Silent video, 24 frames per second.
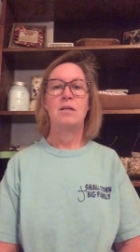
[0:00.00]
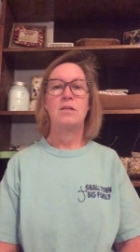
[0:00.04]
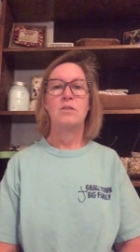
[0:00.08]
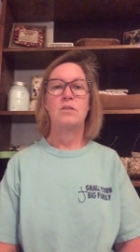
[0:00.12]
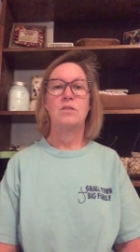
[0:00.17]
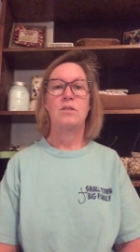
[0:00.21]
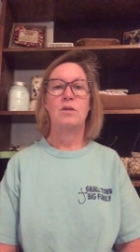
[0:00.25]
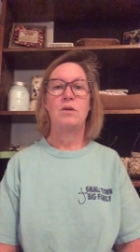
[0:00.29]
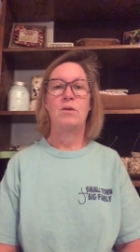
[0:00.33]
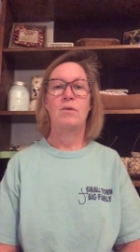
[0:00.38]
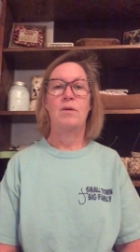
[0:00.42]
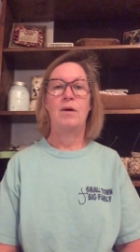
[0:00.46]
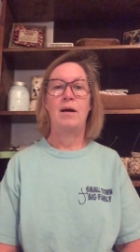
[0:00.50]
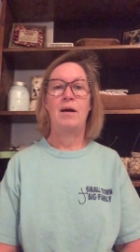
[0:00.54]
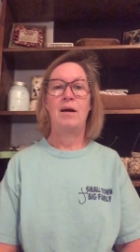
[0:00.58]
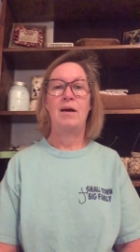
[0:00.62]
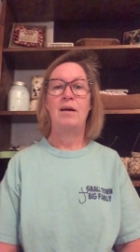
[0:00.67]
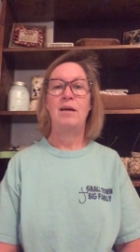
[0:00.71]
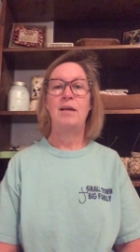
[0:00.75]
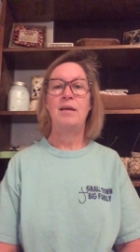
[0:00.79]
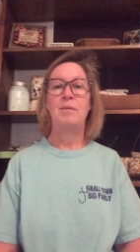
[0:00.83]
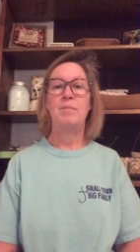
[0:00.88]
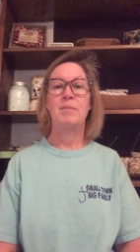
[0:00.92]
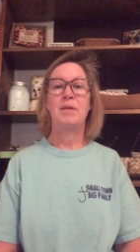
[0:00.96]
So
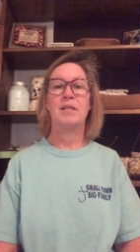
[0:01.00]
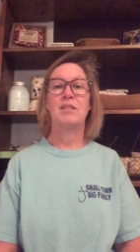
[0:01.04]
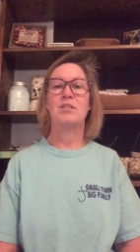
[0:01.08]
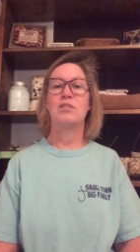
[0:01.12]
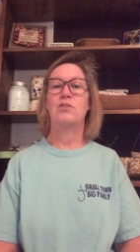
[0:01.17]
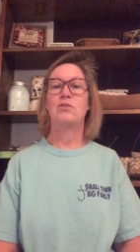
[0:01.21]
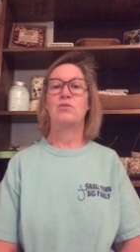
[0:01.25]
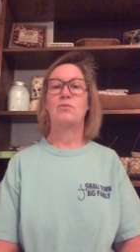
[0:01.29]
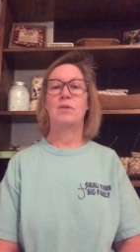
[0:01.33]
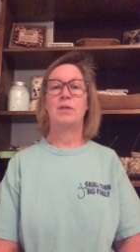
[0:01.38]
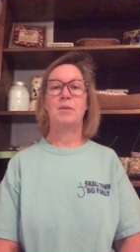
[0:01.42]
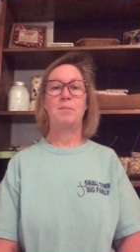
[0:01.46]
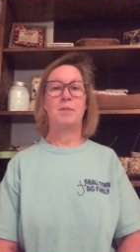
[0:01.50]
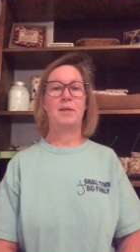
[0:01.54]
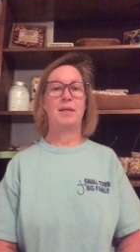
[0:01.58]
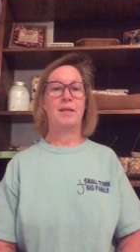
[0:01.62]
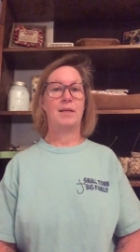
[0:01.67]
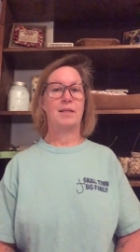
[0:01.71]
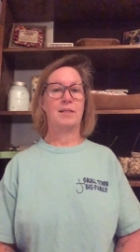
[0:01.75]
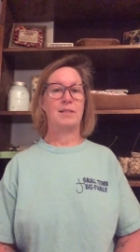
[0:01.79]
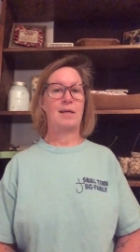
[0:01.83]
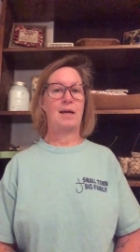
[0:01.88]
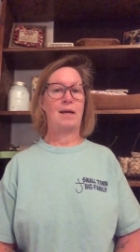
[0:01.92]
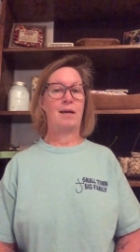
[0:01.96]
I am extremely
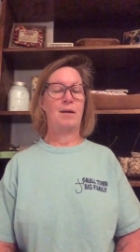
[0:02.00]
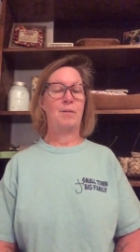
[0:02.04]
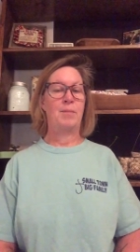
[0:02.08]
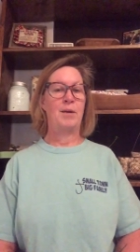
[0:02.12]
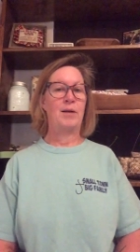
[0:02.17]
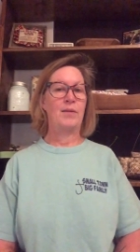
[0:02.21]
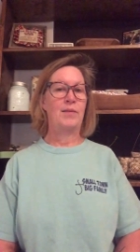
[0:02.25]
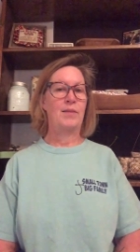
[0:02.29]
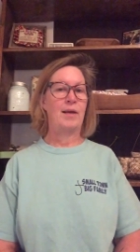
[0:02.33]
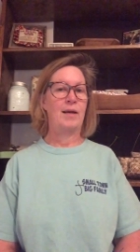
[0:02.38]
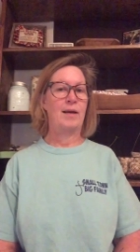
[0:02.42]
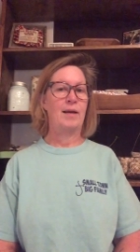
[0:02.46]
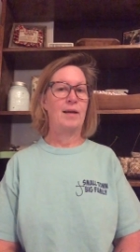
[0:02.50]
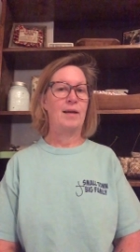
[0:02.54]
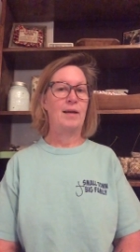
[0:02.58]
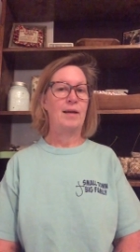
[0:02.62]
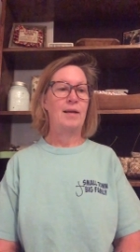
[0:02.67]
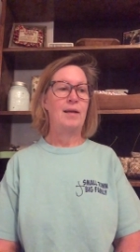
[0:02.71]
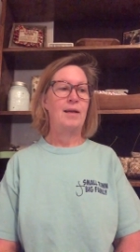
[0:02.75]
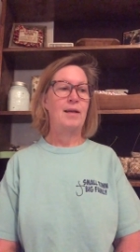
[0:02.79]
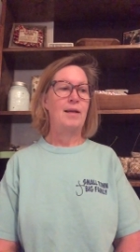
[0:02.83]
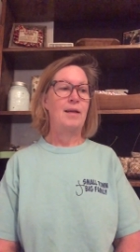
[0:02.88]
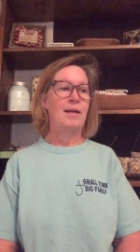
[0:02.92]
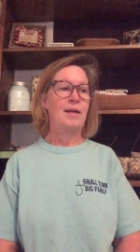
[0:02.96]
excited about that.
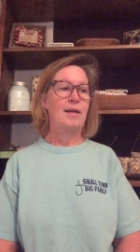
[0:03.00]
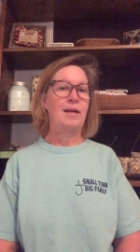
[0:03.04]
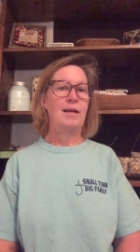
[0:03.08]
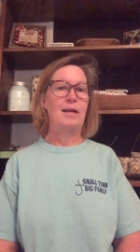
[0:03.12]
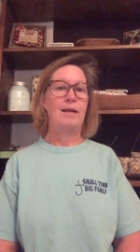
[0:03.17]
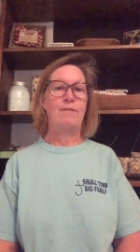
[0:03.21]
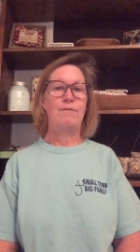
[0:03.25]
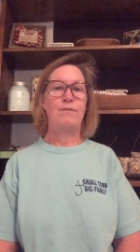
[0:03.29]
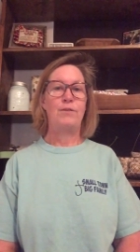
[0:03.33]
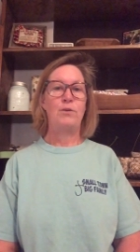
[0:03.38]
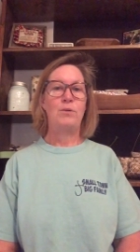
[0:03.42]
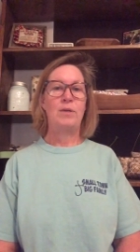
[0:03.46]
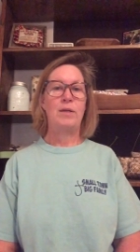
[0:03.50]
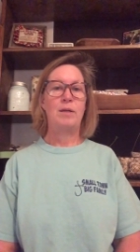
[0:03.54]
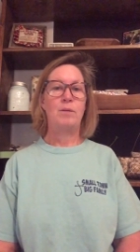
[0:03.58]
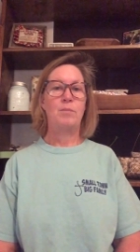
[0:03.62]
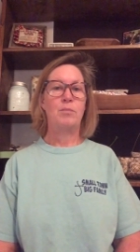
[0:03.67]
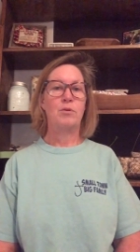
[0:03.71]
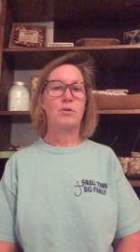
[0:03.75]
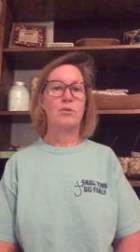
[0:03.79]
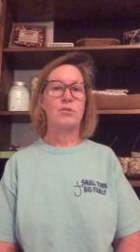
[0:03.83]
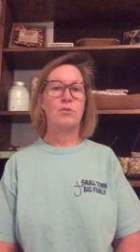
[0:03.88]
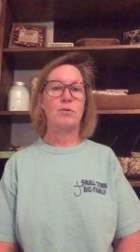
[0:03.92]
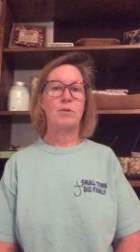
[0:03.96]
If you need
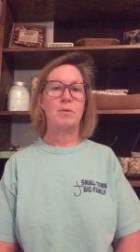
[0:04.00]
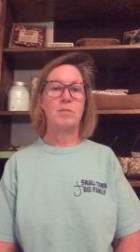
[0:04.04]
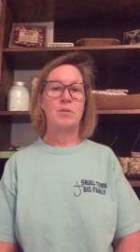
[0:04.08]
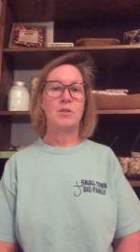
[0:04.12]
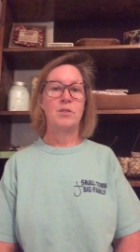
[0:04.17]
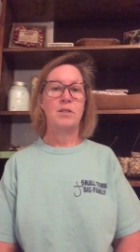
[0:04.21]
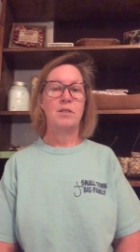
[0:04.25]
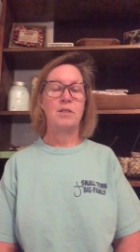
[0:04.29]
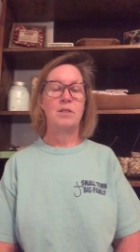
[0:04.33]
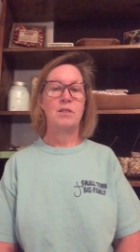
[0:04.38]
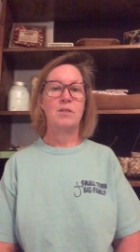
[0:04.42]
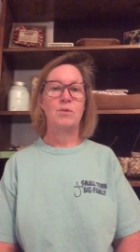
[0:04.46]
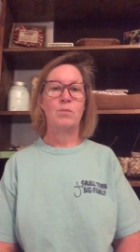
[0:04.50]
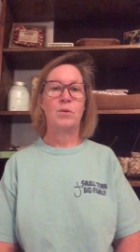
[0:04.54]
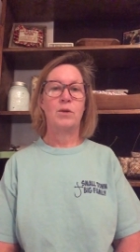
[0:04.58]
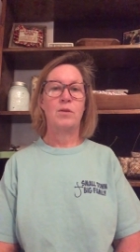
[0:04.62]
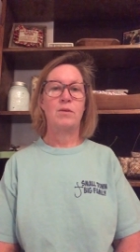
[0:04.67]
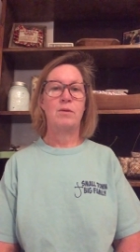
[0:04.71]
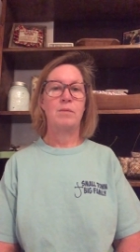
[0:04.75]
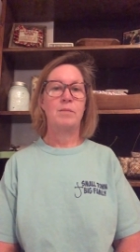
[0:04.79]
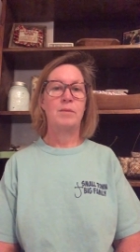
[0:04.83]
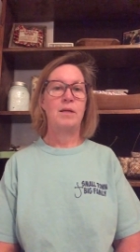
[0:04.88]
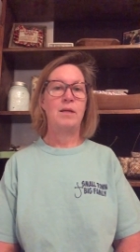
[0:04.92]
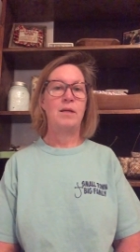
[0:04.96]
prescriptions,
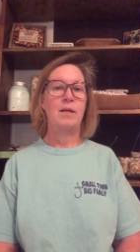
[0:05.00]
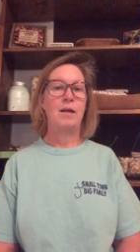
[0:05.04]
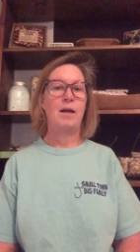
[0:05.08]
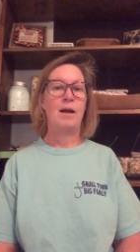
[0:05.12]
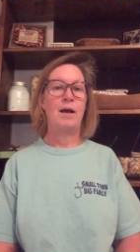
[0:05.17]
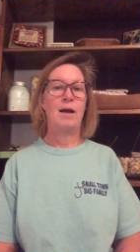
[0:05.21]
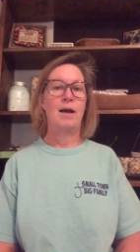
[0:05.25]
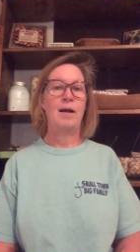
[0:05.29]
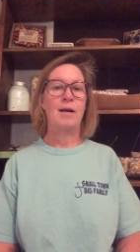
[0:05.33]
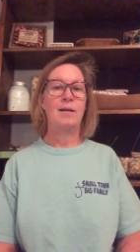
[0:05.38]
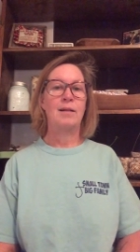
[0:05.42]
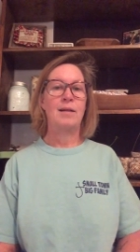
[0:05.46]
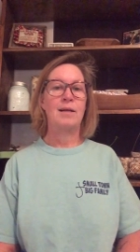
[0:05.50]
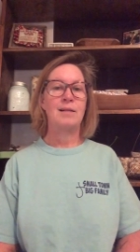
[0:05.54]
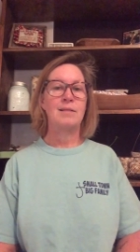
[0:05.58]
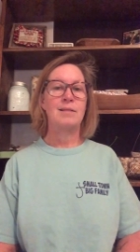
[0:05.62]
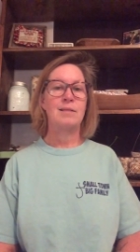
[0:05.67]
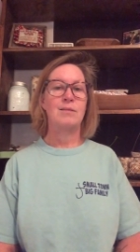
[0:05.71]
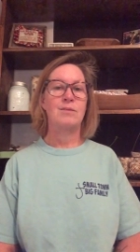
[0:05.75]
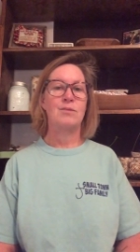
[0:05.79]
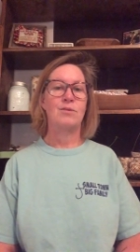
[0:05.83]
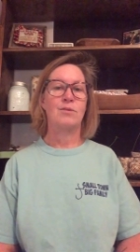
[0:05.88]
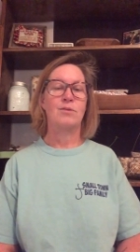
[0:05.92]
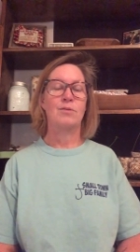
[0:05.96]
whether it be
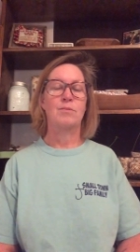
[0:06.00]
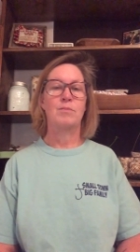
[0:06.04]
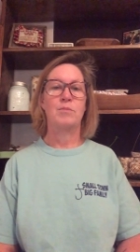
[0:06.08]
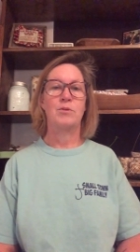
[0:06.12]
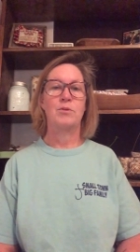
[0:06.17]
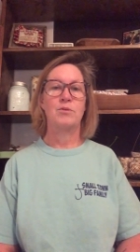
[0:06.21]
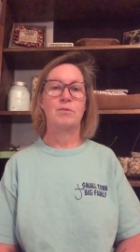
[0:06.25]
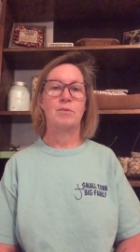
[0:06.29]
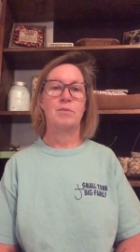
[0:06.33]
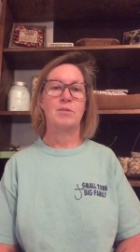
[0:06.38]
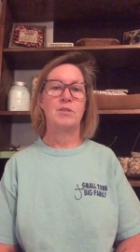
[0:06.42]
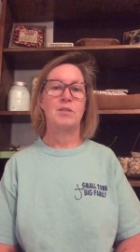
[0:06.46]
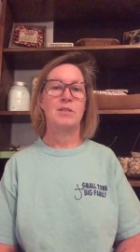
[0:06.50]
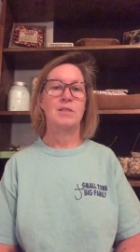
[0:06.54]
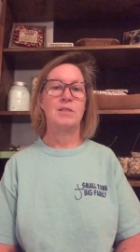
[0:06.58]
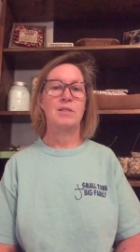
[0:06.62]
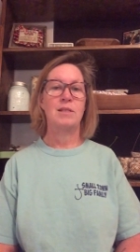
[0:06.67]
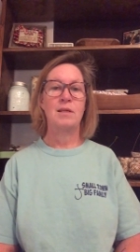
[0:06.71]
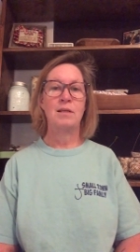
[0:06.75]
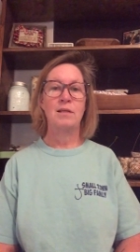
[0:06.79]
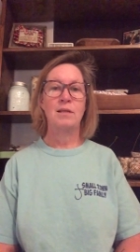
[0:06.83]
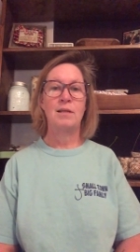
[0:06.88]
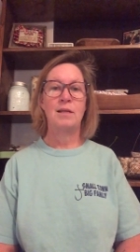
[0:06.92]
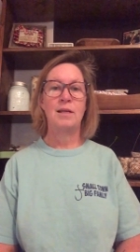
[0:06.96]
eyeglasses or prescription
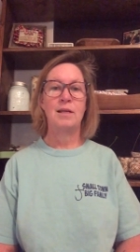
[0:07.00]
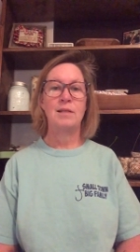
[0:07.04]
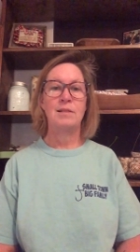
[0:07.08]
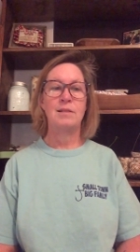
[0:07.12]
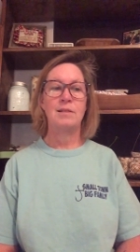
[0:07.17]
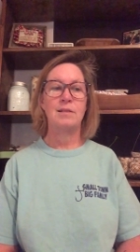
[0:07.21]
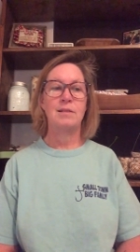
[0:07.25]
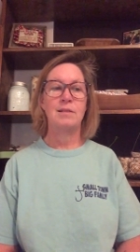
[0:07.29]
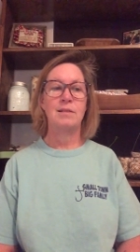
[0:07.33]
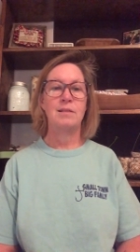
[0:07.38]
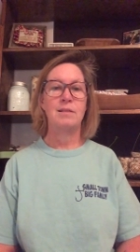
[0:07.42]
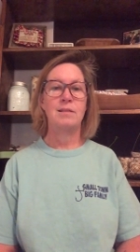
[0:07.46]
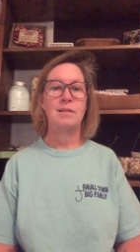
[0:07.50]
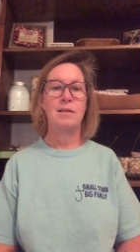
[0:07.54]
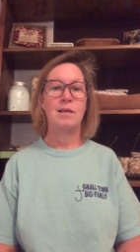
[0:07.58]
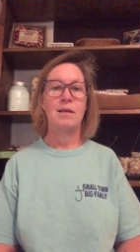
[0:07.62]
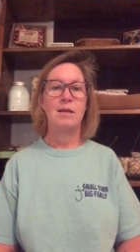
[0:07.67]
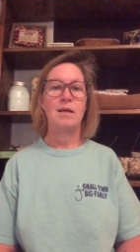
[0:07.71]
sunglasses,